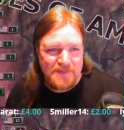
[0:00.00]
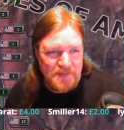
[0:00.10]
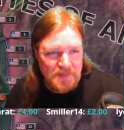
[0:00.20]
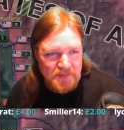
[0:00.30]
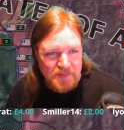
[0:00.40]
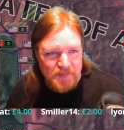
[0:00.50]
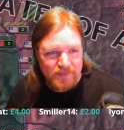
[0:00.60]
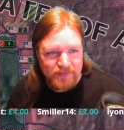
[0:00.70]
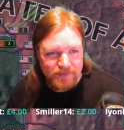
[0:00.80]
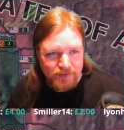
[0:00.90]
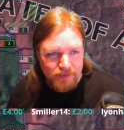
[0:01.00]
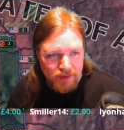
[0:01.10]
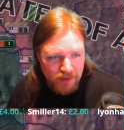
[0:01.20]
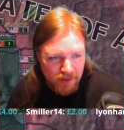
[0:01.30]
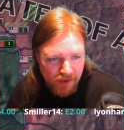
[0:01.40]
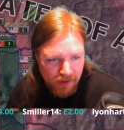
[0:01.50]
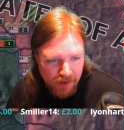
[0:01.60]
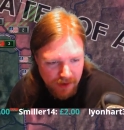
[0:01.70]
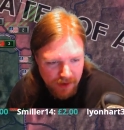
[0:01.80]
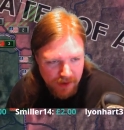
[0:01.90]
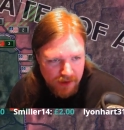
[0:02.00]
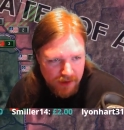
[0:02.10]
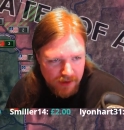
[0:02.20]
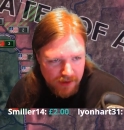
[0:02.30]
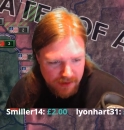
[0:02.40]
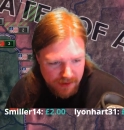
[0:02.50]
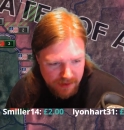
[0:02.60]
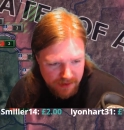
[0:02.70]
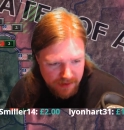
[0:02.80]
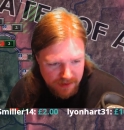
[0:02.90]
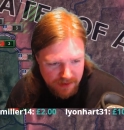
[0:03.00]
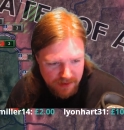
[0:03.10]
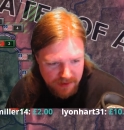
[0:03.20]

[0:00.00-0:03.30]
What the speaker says: [no speech]